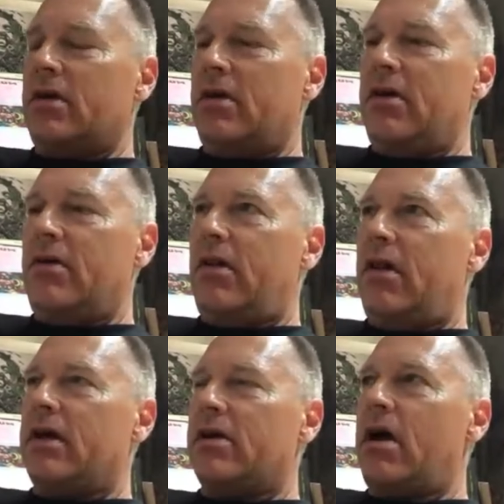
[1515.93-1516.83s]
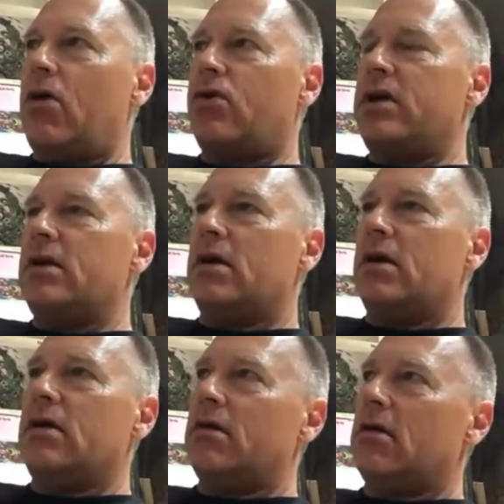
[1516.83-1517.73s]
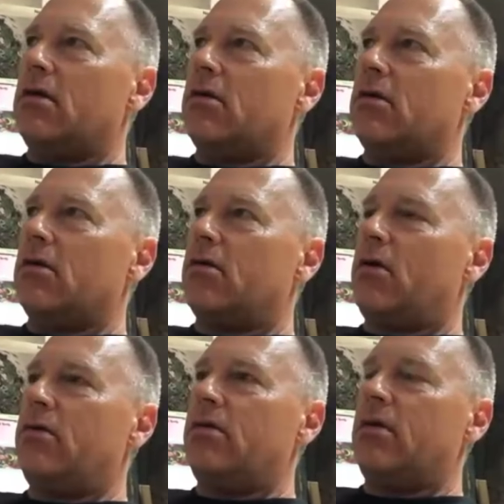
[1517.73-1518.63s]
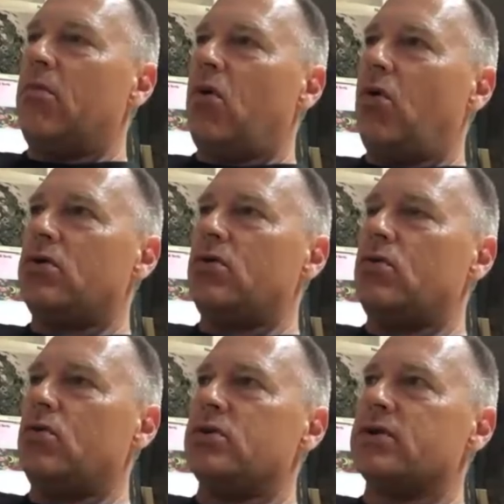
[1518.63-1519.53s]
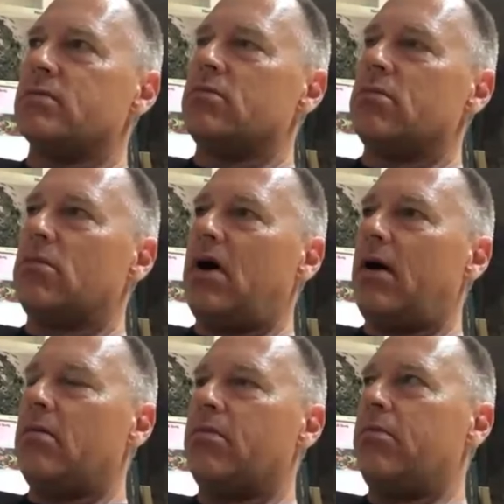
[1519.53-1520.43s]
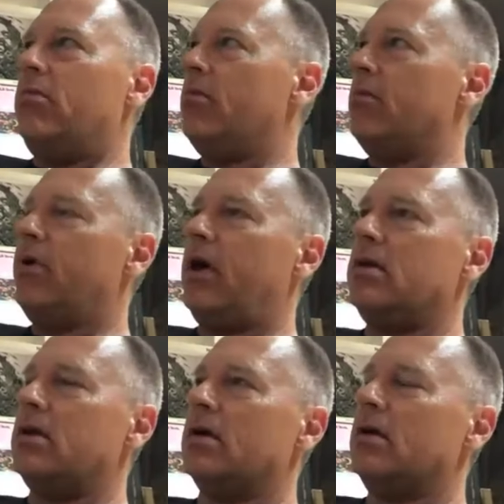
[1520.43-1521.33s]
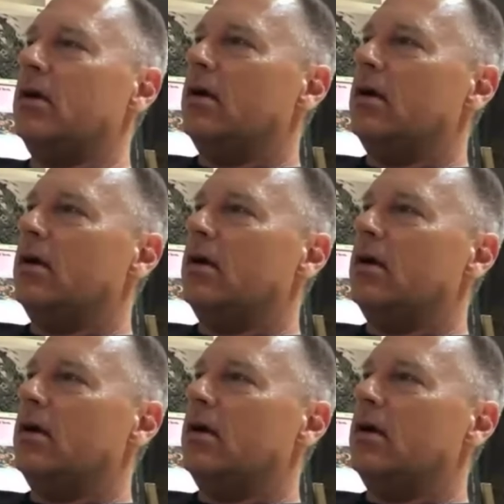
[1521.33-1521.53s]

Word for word: uh, in like an arena around uh, Mode Two's my mm, painting,